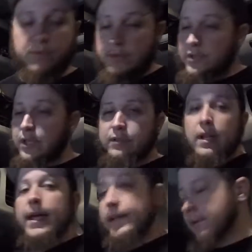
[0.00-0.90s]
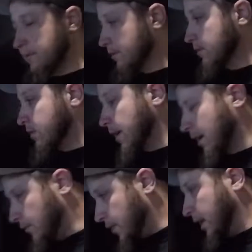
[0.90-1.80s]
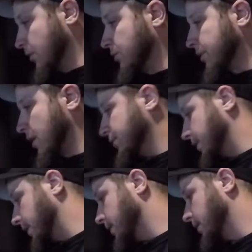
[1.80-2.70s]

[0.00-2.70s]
just like it. Now, if you get a little thirsty,